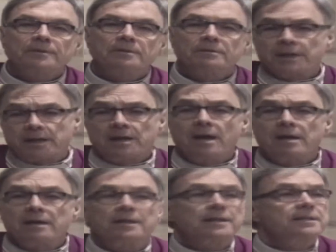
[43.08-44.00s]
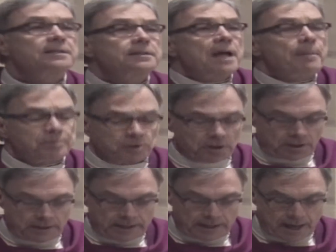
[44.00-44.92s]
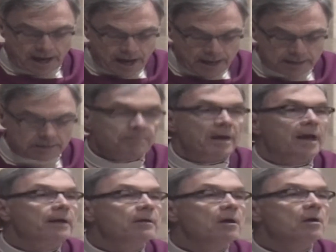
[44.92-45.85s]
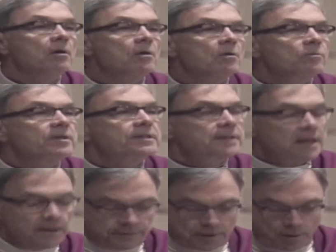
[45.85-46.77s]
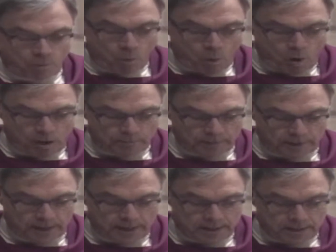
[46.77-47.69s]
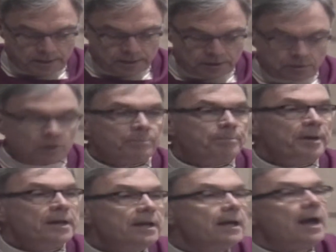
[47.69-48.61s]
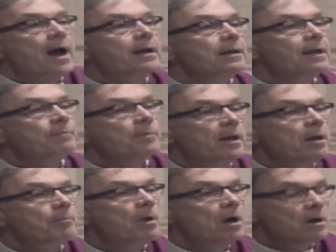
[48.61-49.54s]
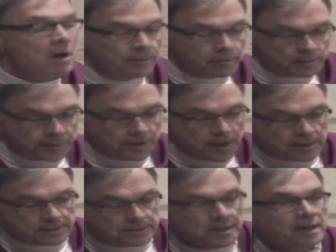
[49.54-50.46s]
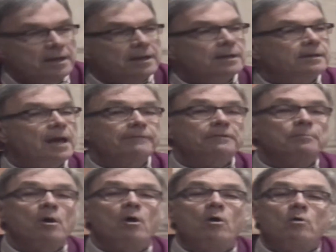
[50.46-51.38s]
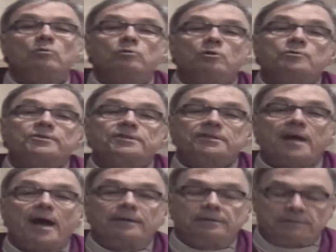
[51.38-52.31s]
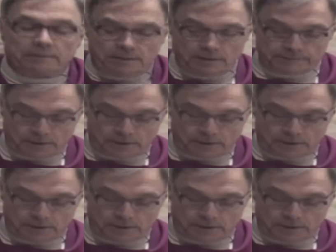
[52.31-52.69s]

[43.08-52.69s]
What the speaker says: The king, an exceptionally kind man, received him warmly, took pity on him, and among other things, gave him a whole new set of